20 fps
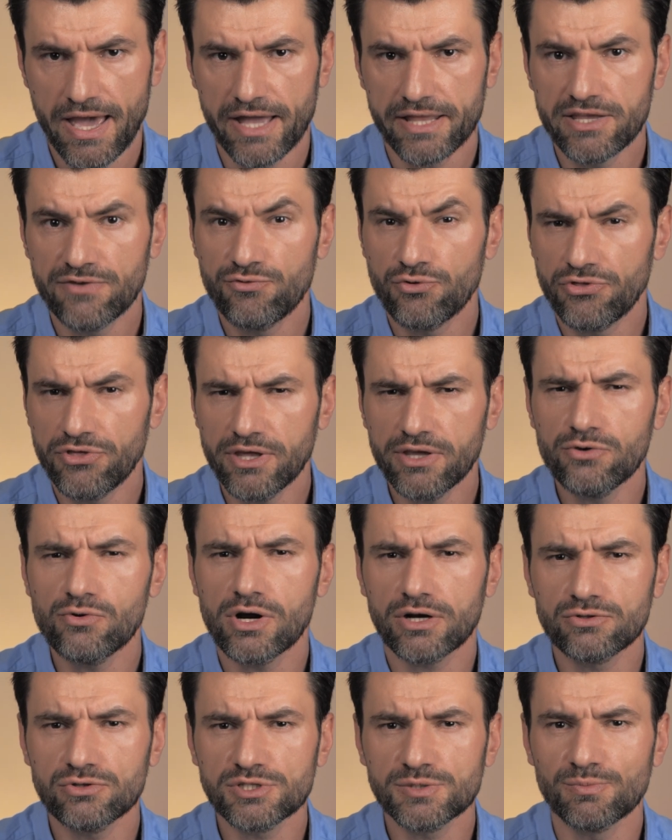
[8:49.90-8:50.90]
And if you think
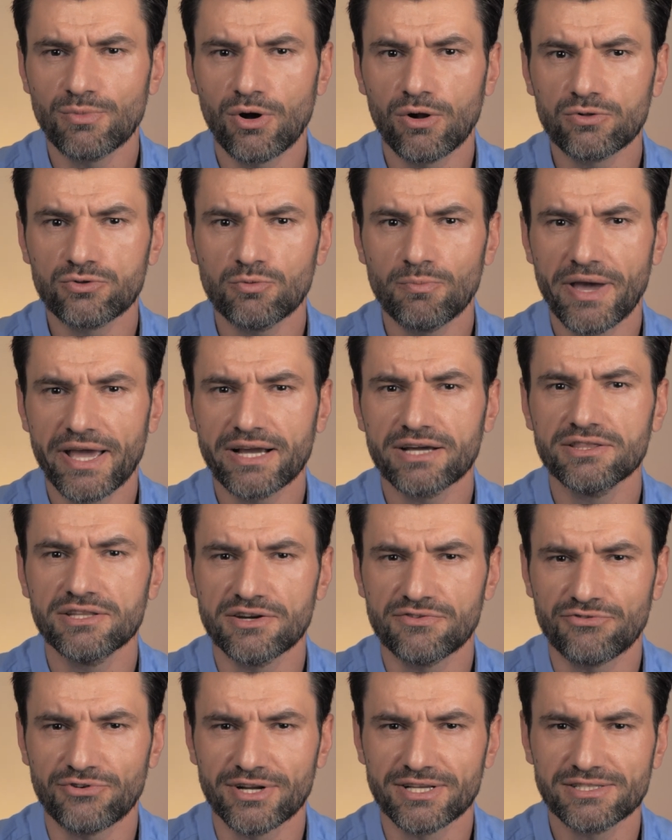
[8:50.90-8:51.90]
you are too small to make a
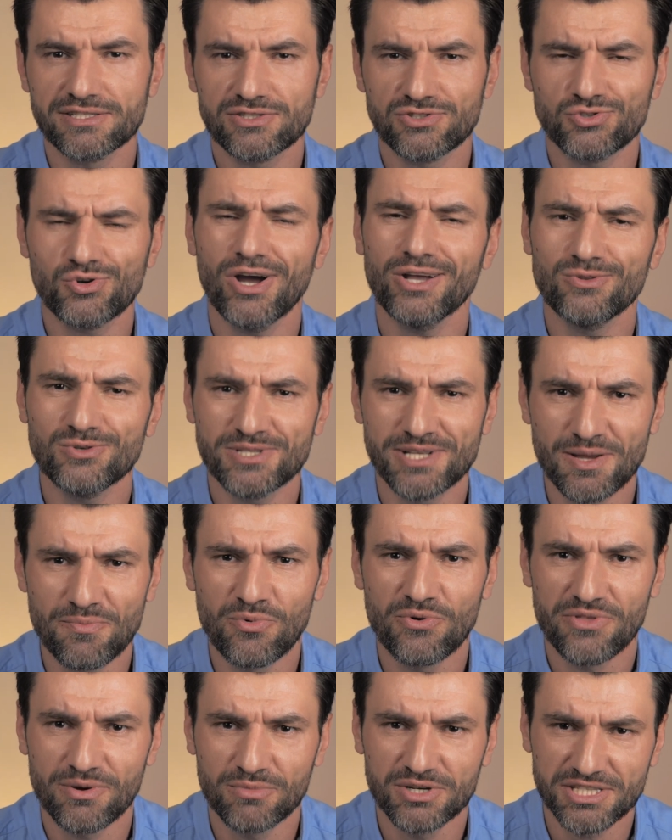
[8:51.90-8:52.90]
difference, try to
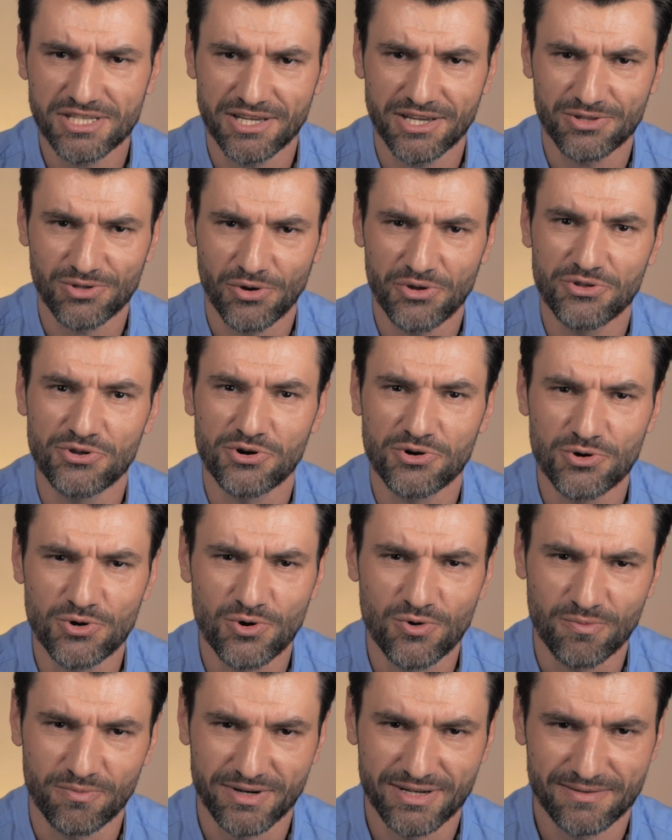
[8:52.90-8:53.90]
sleep with a mosquito in your
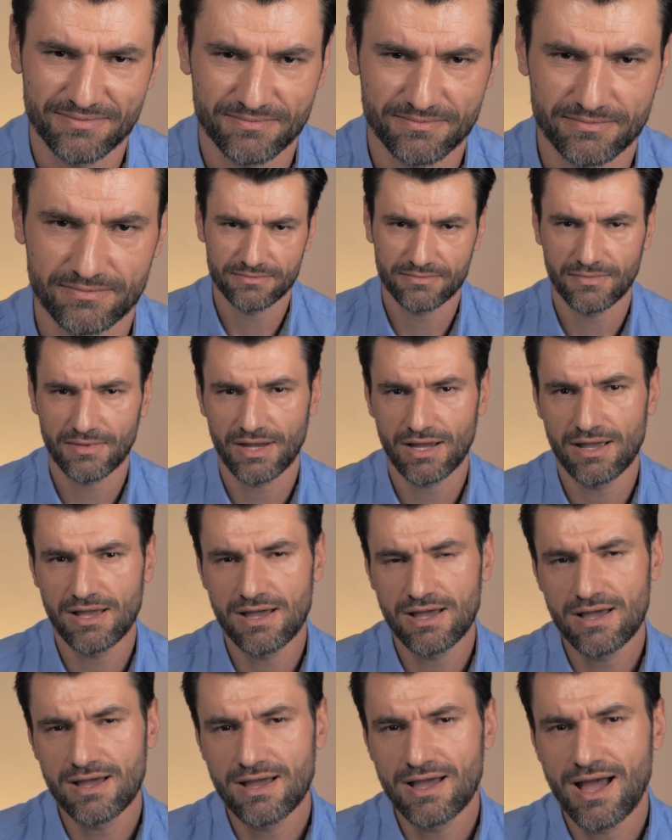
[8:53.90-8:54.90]
room.
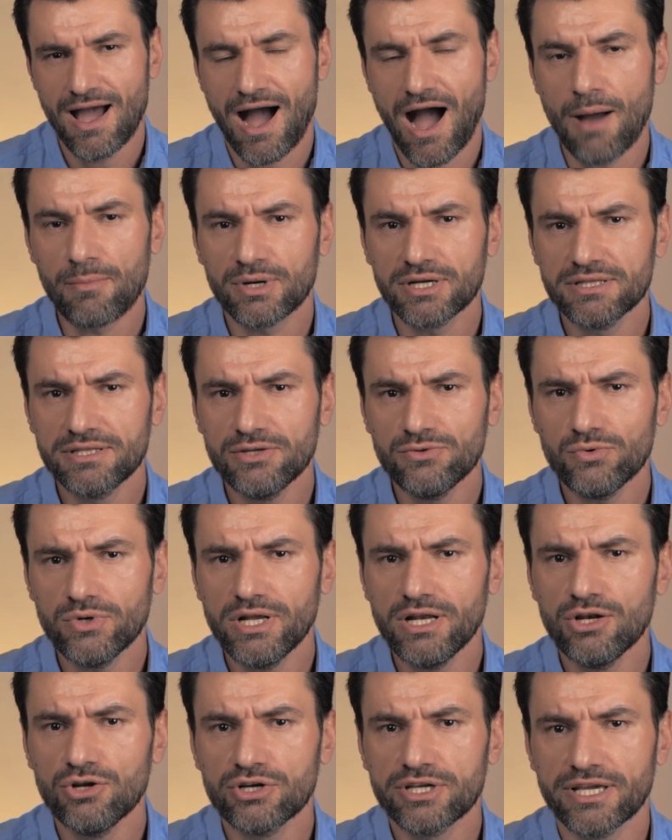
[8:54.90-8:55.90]
I'm
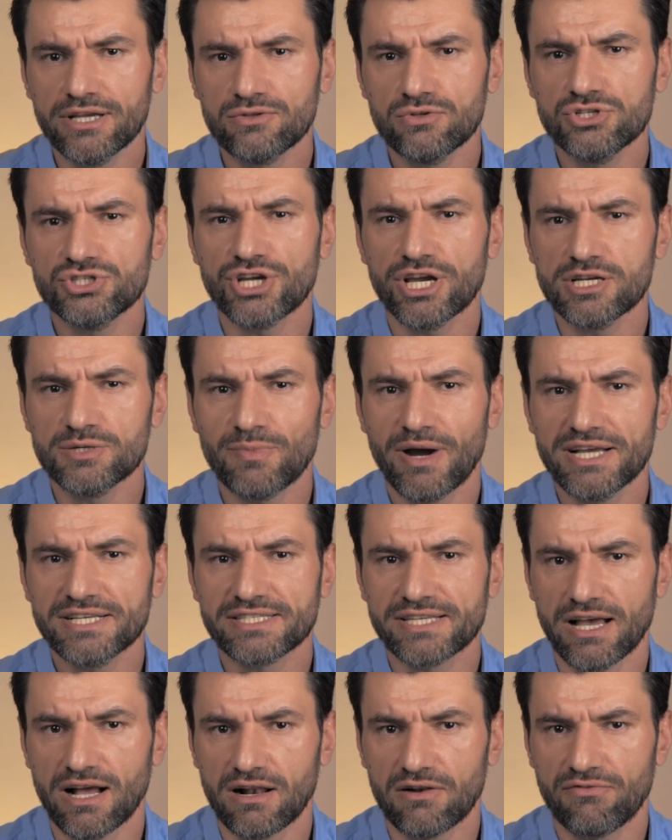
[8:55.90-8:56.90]
continually looking to change
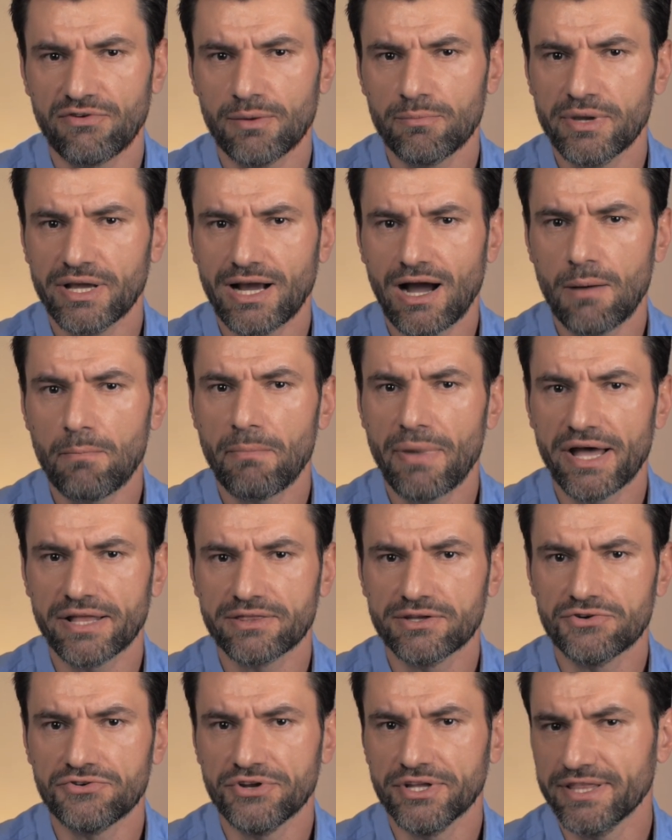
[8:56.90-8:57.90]
myself and become
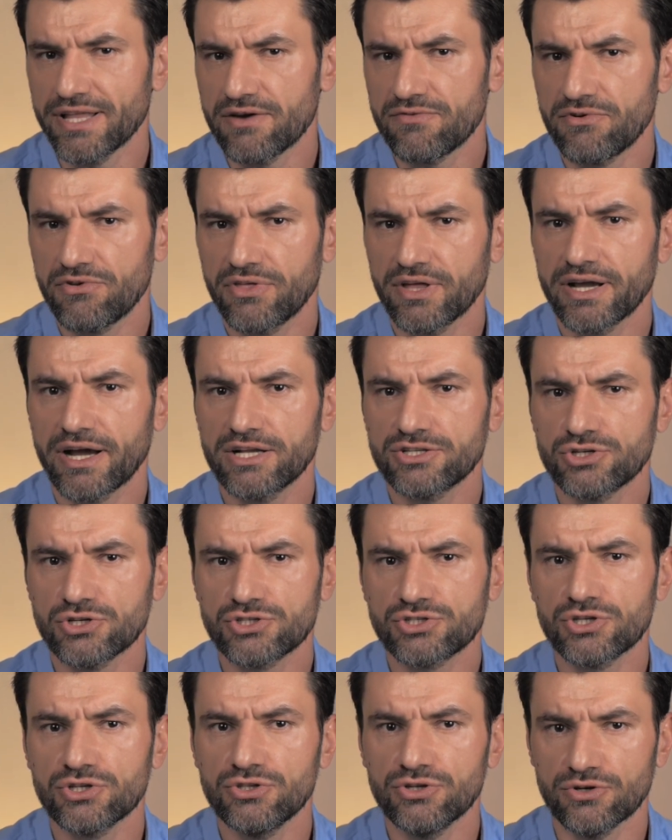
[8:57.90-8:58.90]
better in everything I
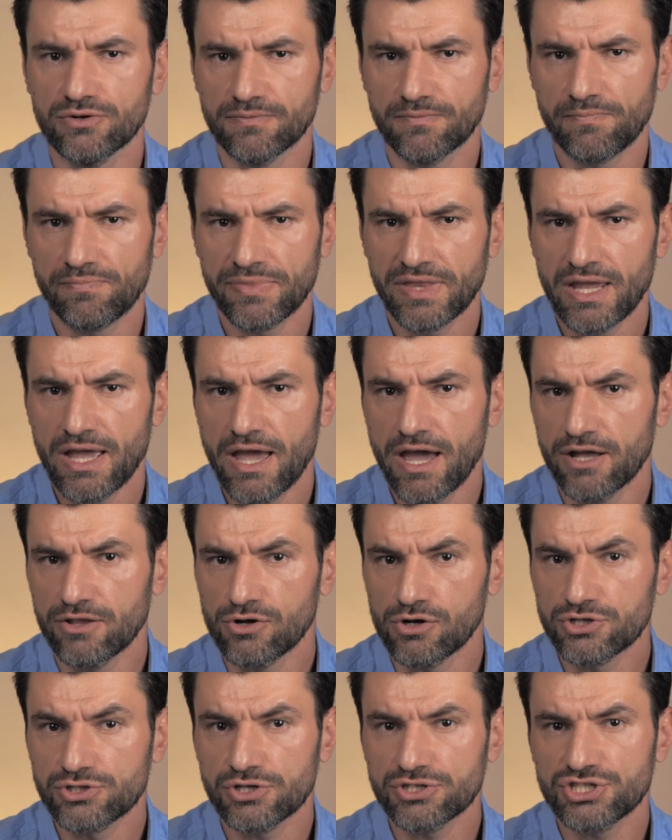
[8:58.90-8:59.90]
choose to do,
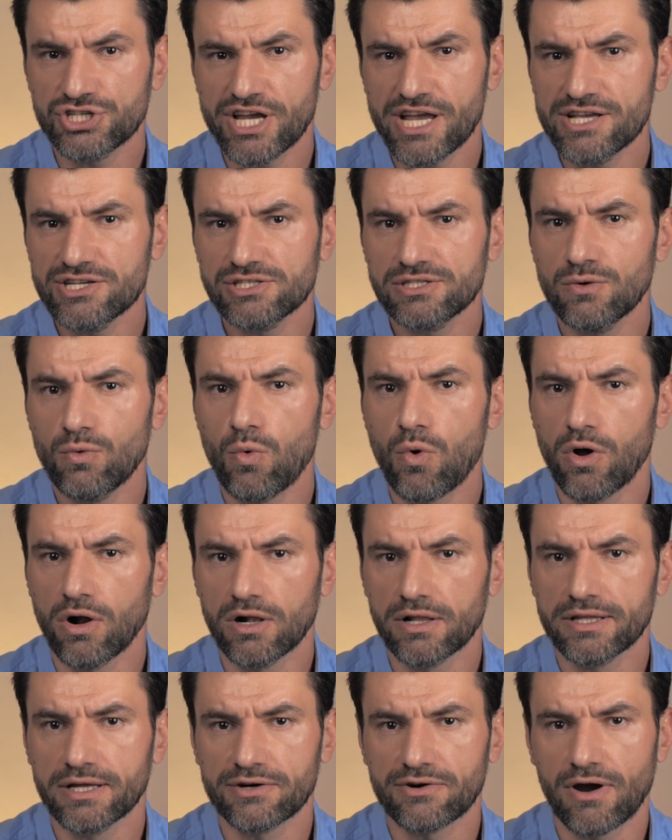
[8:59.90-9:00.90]
and also change the
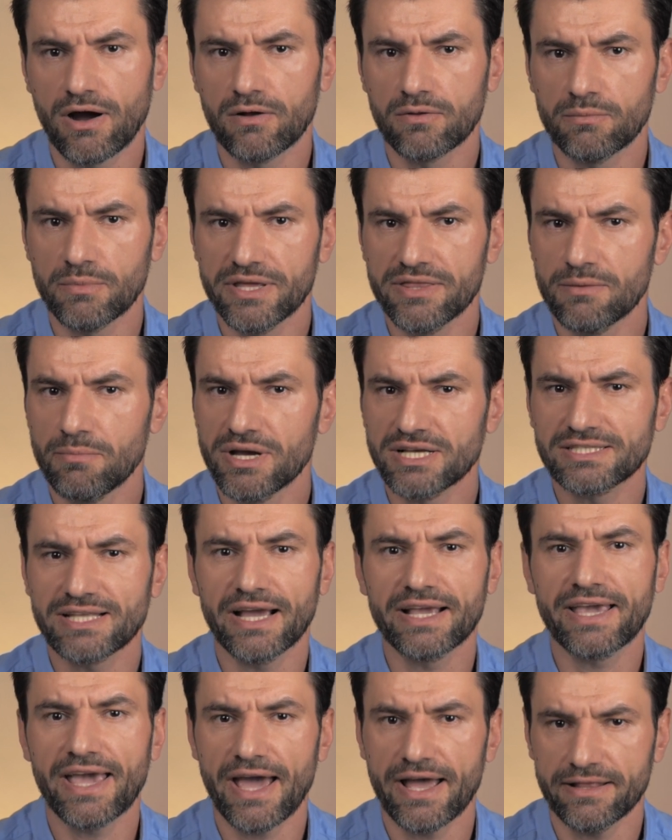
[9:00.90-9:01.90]
world around me the best
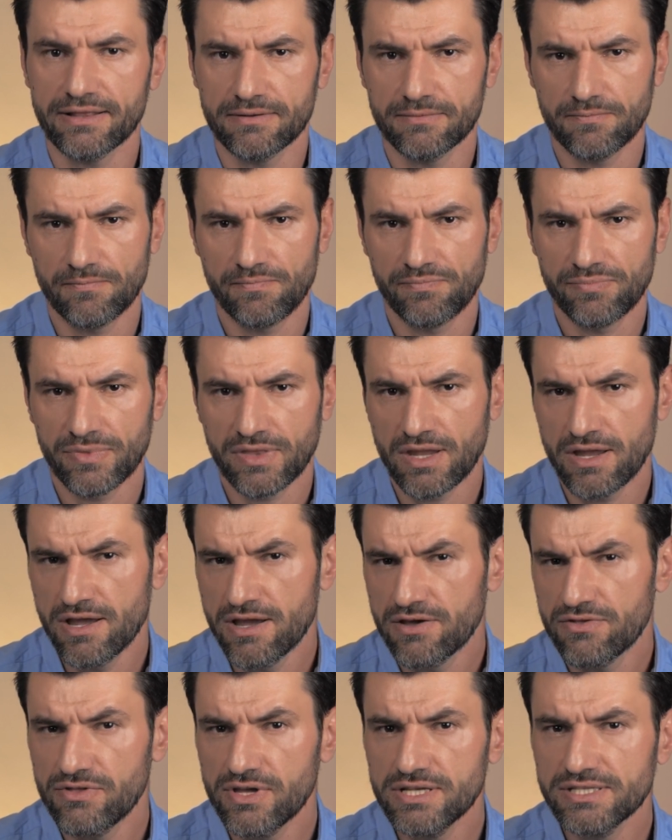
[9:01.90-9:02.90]
I can.
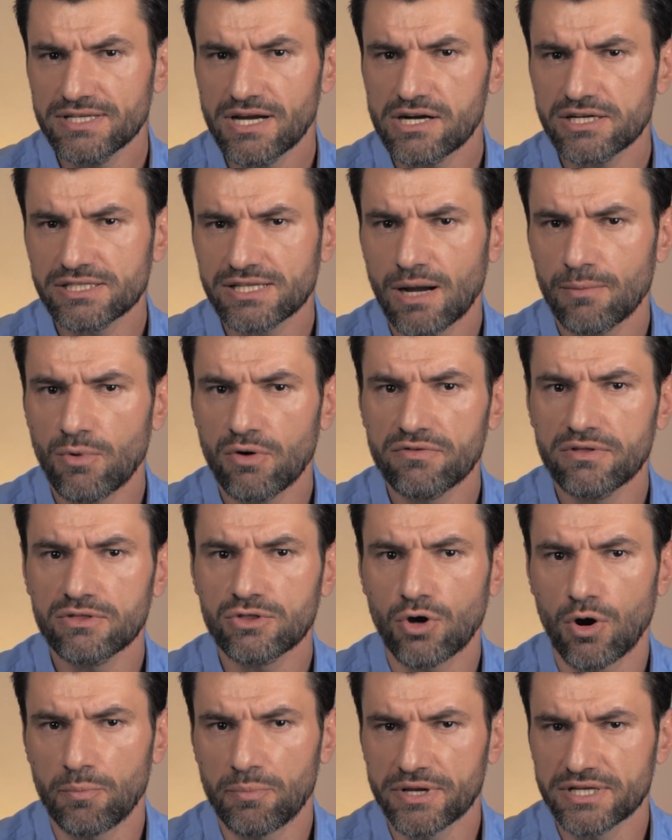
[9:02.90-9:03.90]
These are some of the
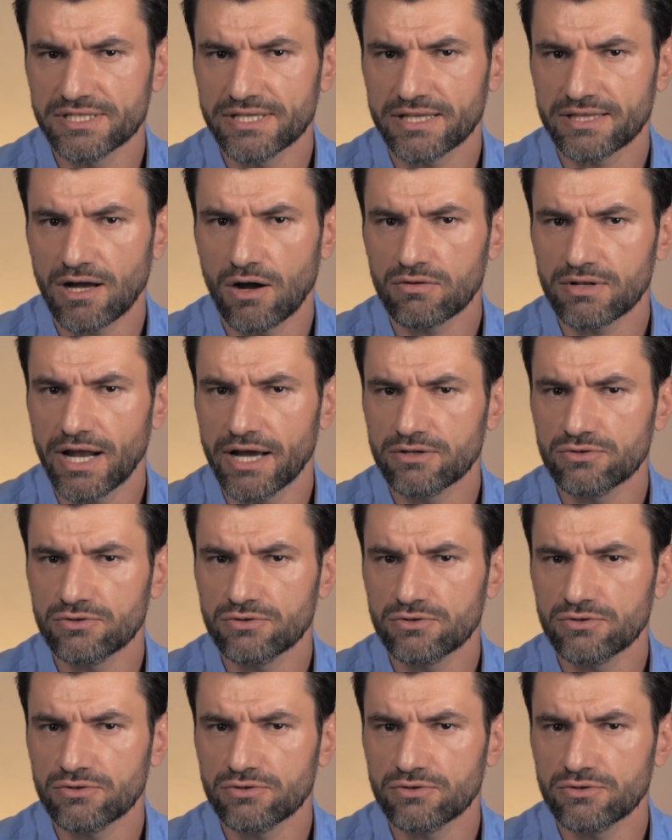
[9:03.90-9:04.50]
topics that I would